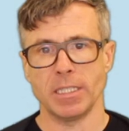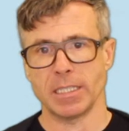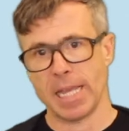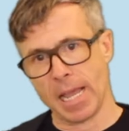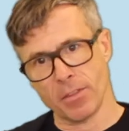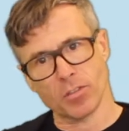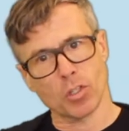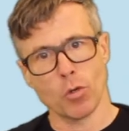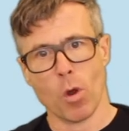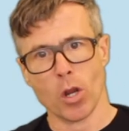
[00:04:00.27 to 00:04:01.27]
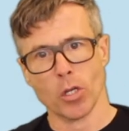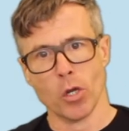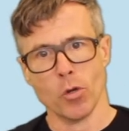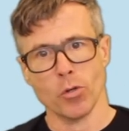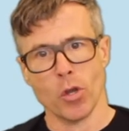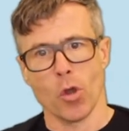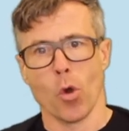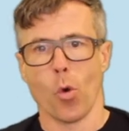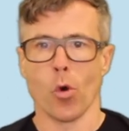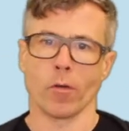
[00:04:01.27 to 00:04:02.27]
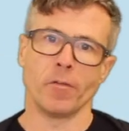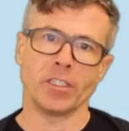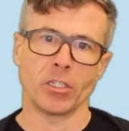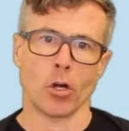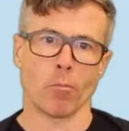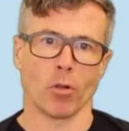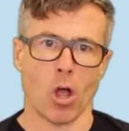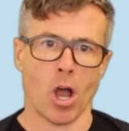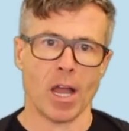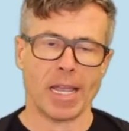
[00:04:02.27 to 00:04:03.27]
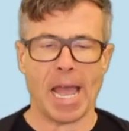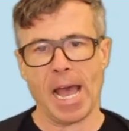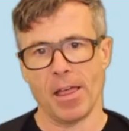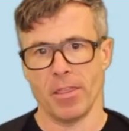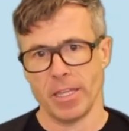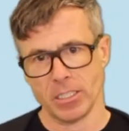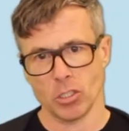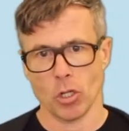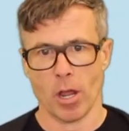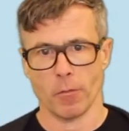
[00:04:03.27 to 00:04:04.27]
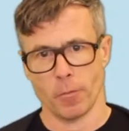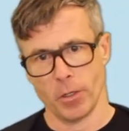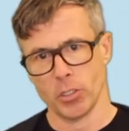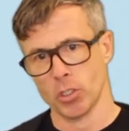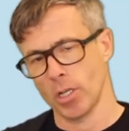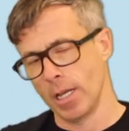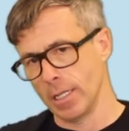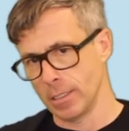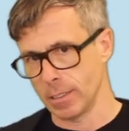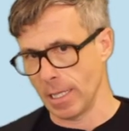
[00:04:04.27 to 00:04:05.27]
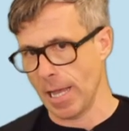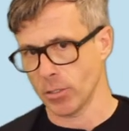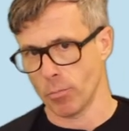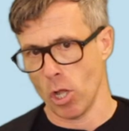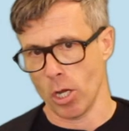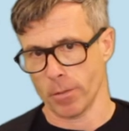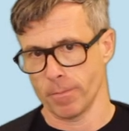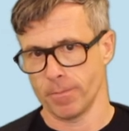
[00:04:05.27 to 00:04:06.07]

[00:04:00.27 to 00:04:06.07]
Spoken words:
scan this QR code or visit our blog at this.fish/blog.